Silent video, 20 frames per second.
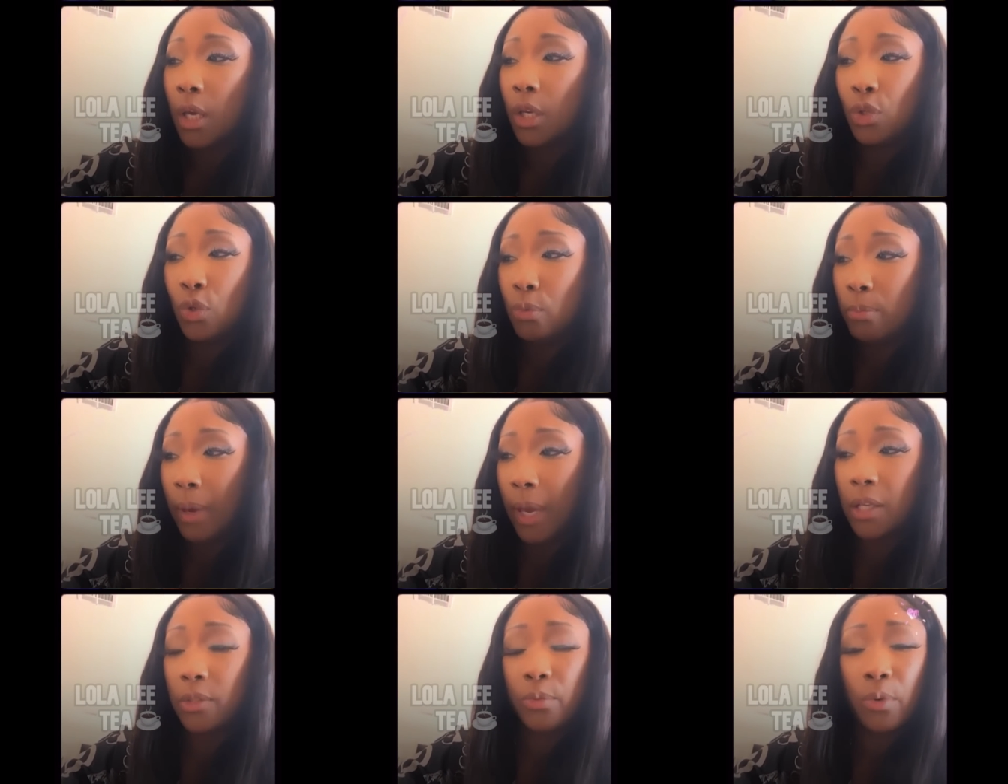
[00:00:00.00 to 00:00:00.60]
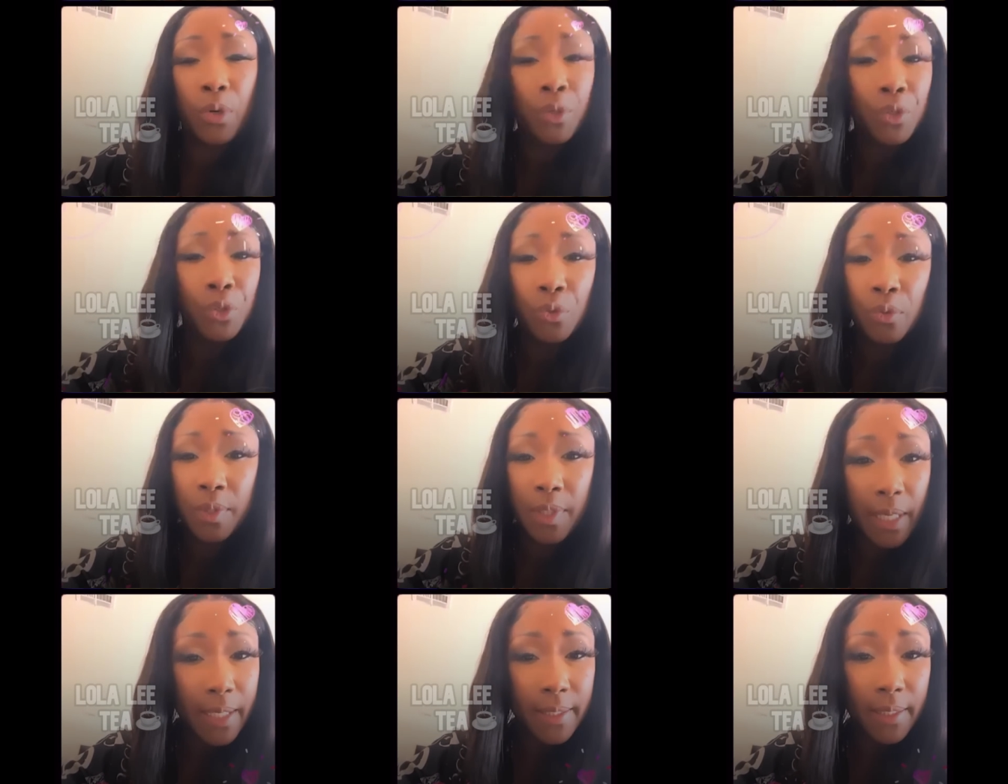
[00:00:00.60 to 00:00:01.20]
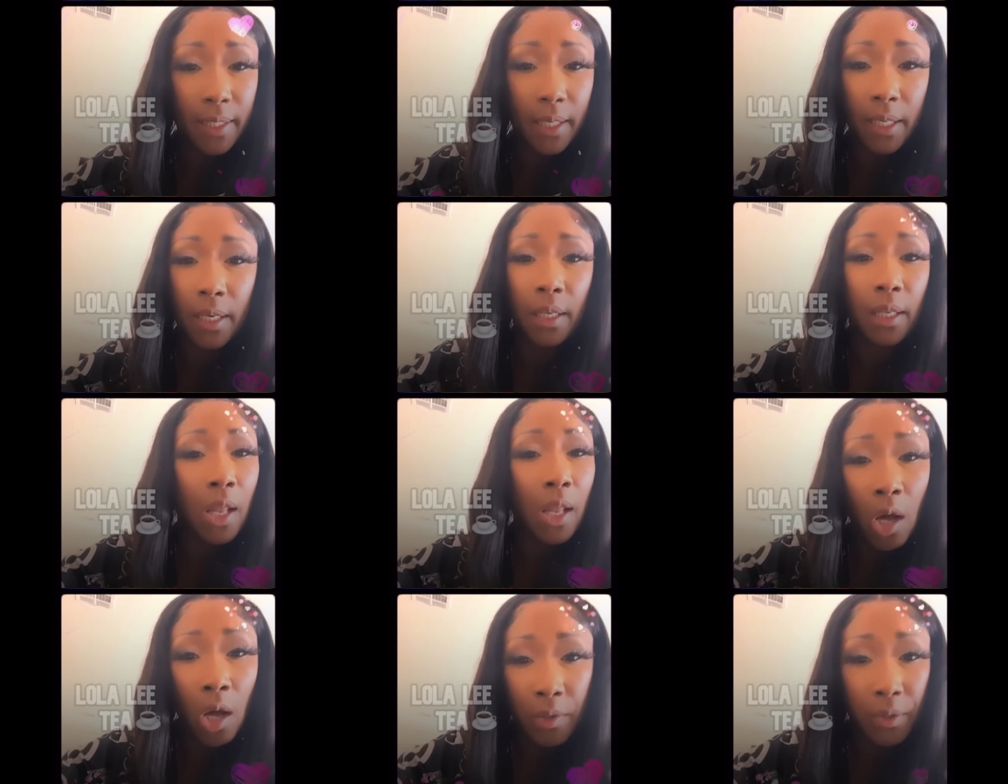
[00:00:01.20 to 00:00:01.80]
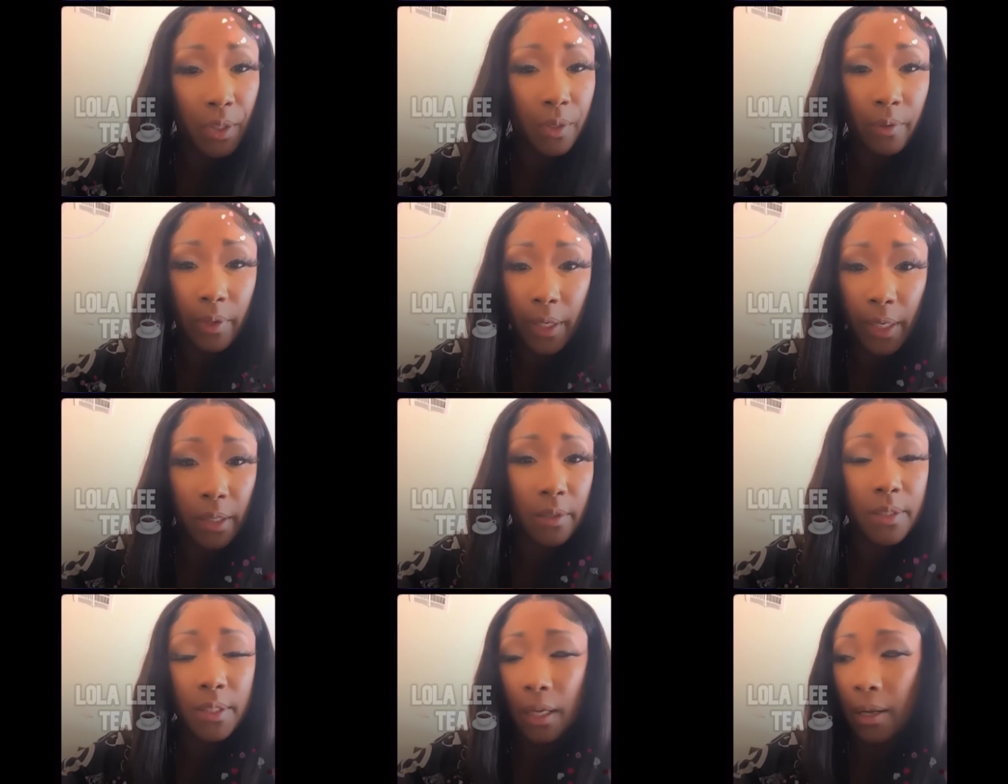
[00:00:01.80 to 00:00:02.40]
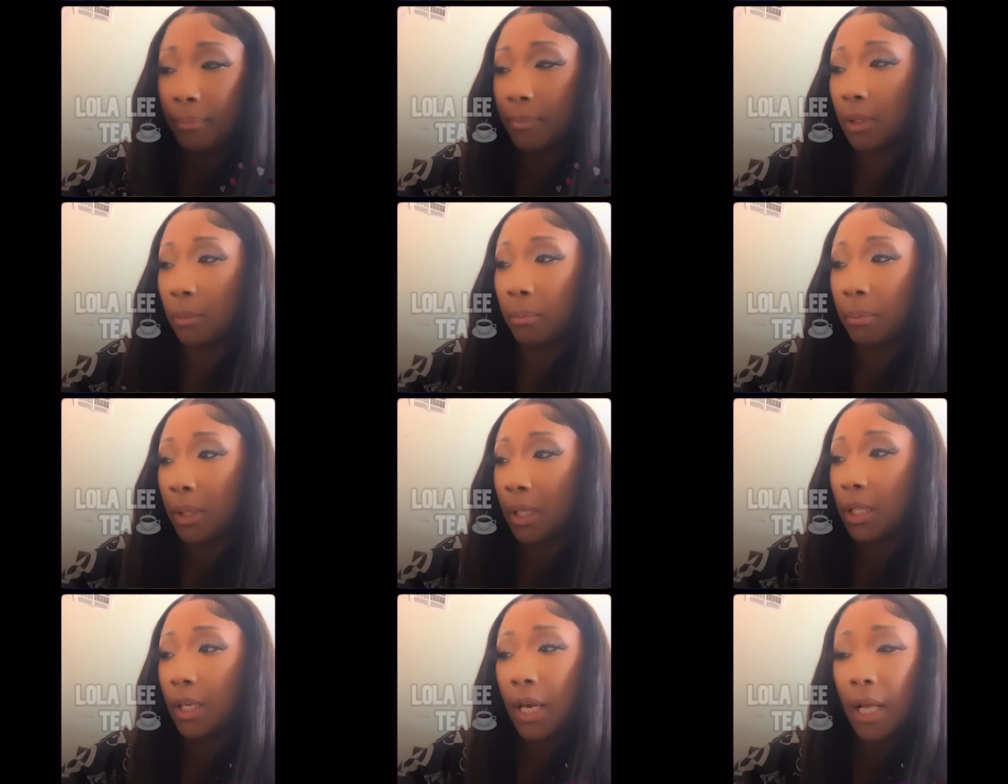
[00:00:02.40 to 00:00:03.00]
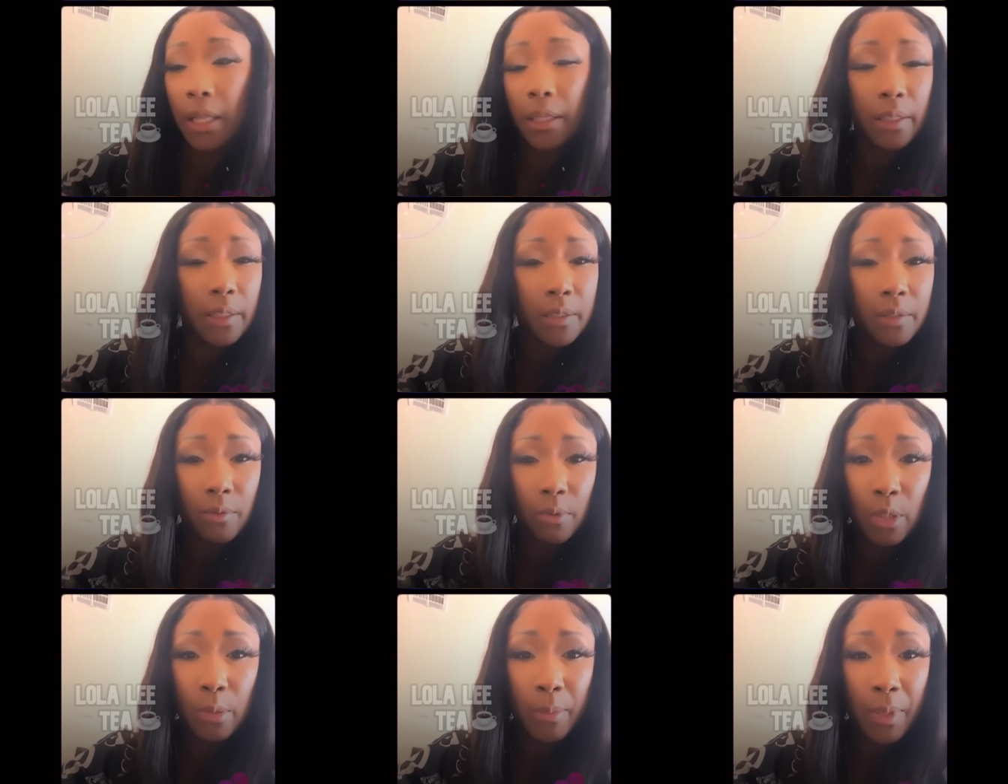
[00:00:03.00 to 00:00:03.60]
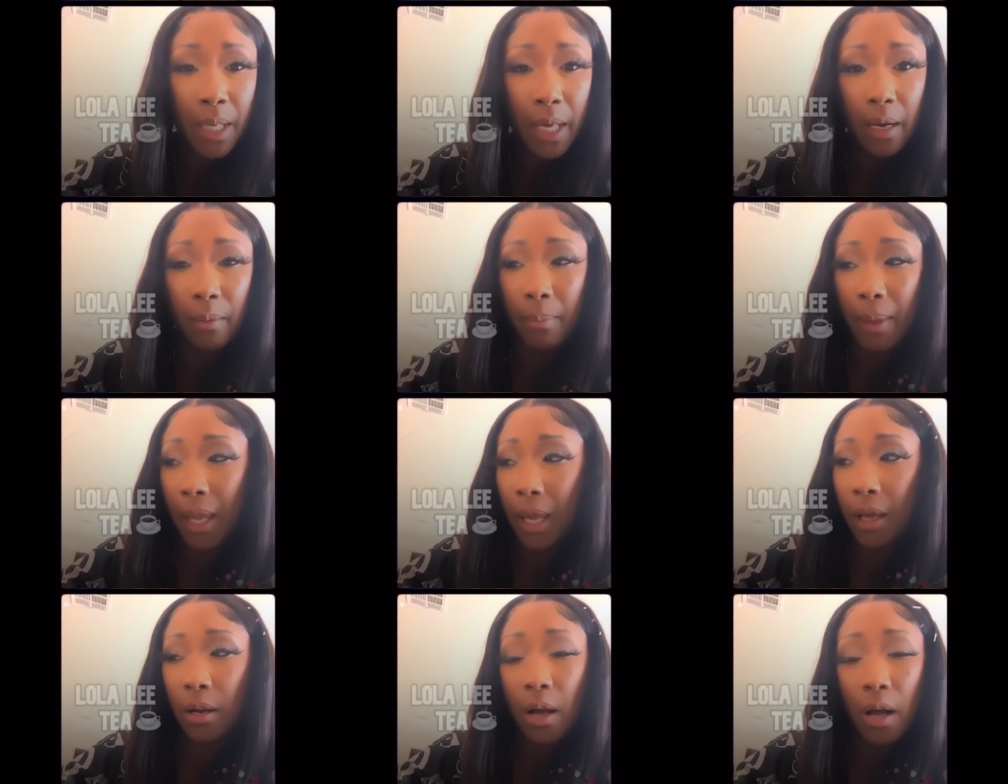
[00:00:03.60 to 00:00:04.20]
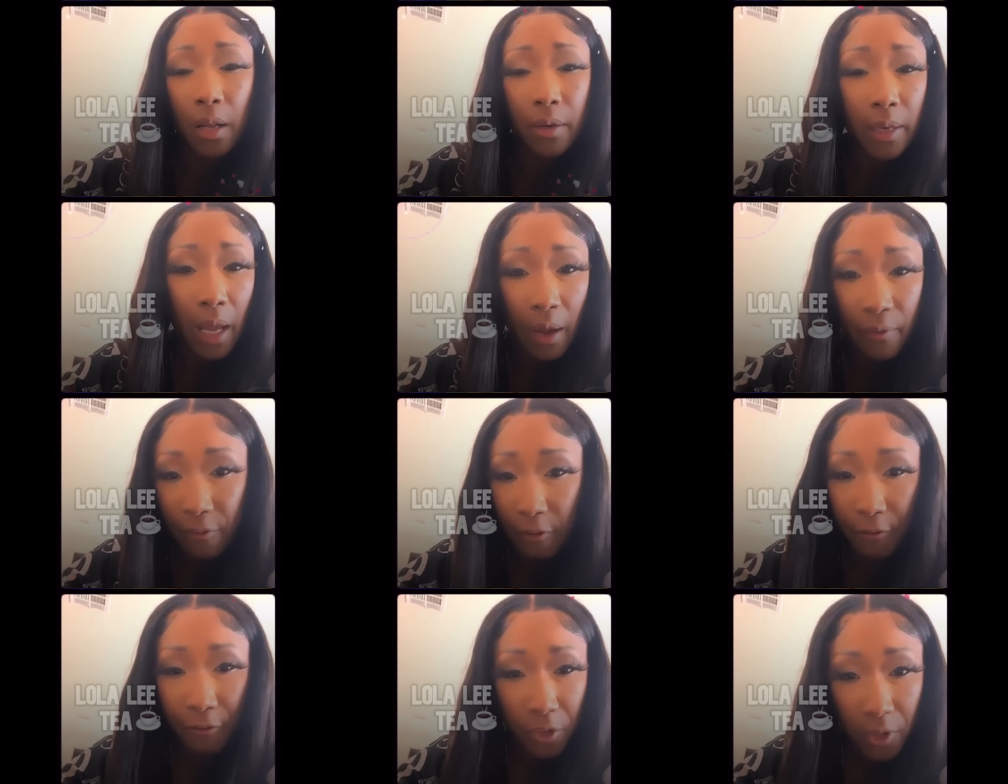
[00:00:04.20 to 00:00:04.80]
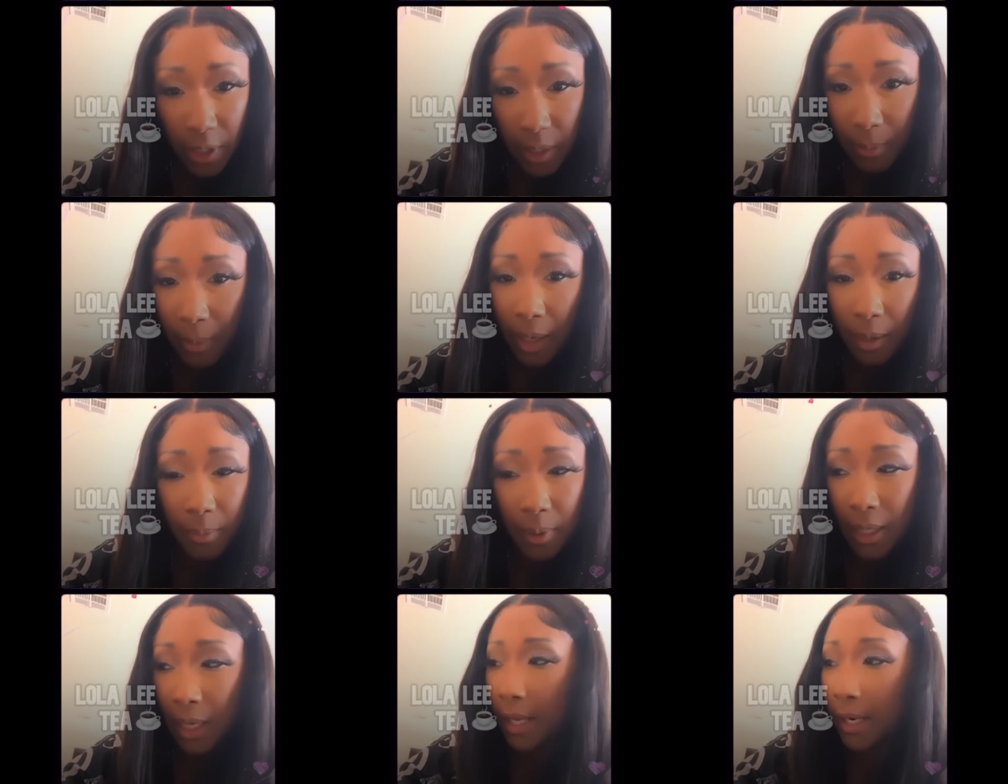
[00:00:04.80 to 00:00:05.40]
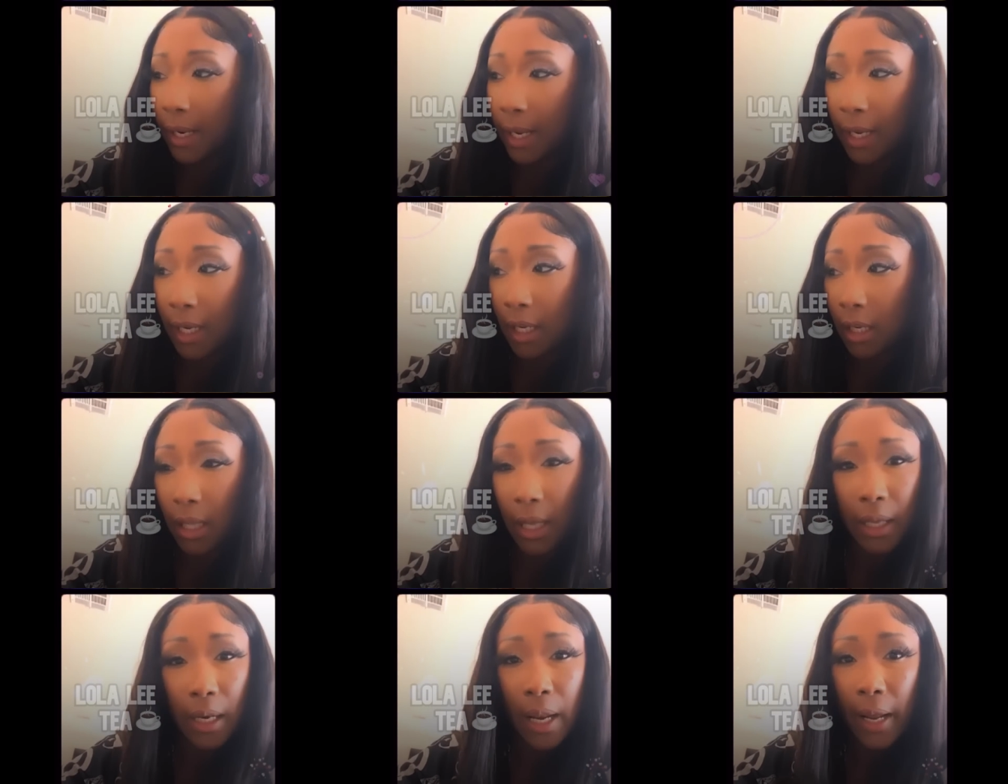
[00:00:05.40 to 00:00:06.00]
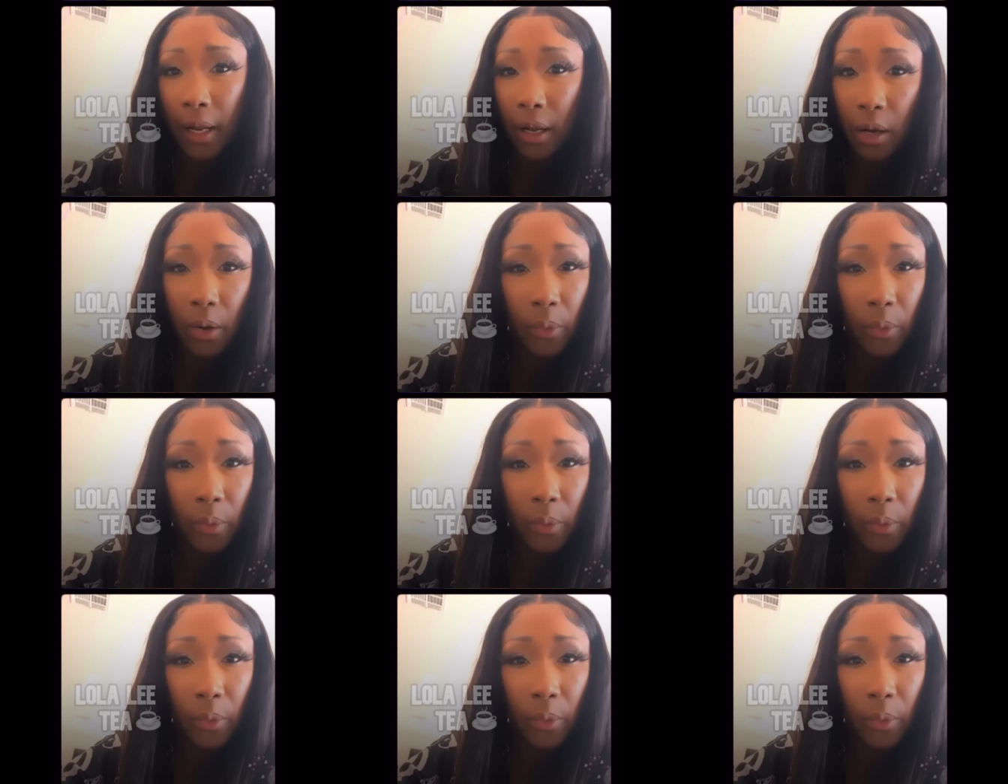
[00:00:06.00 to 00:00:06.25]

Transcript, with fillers: You may as well use that to get a law degree or something. But yelling and screaming at a man all day for free, baby, it ain't